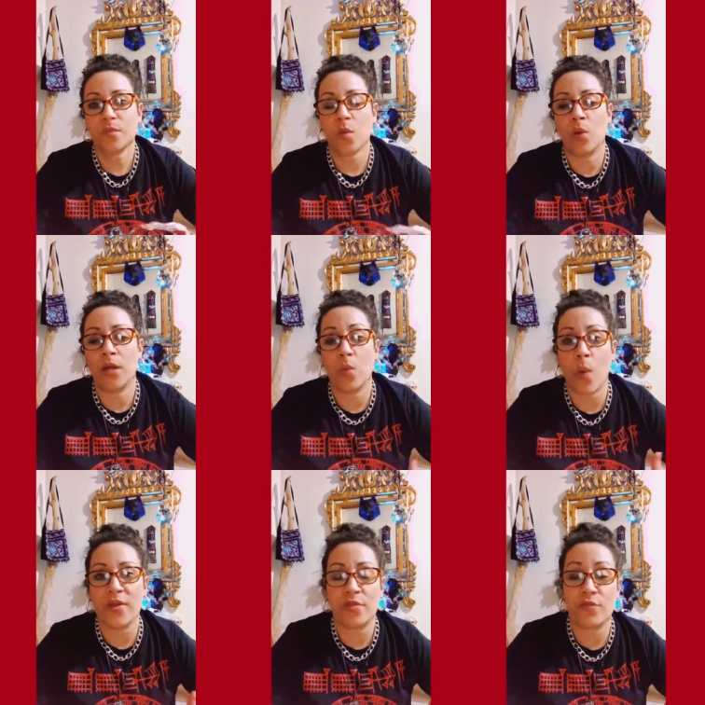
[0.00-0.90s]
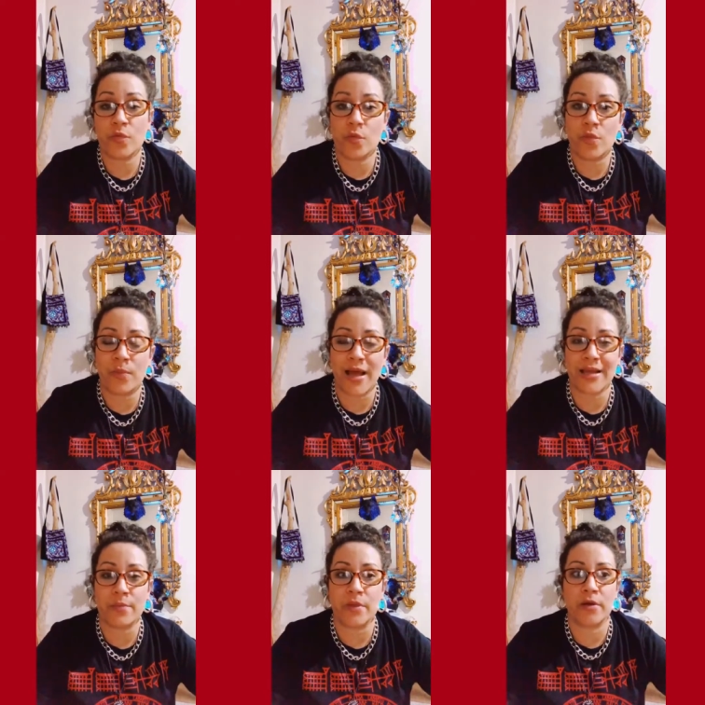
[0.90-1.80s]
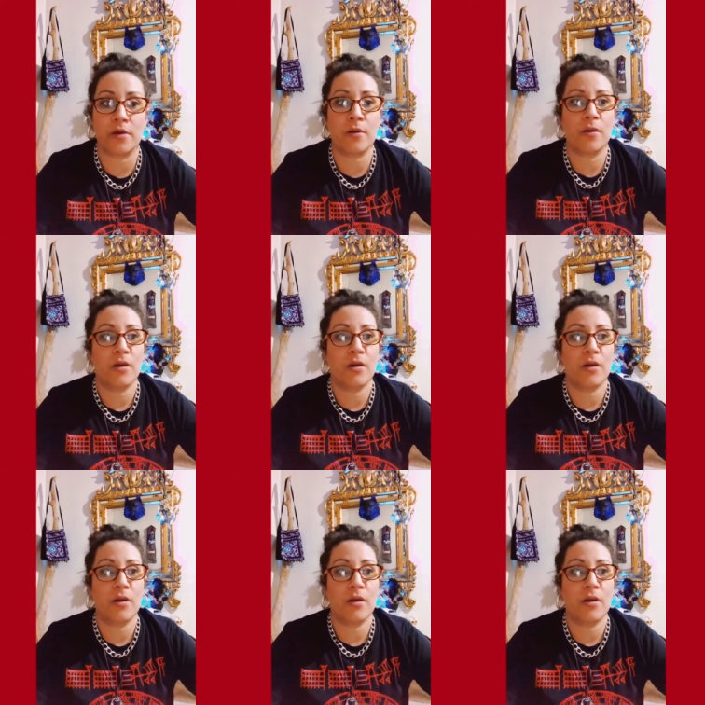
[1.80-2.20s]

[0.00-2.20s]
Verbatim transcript: while I went through the Black Mirror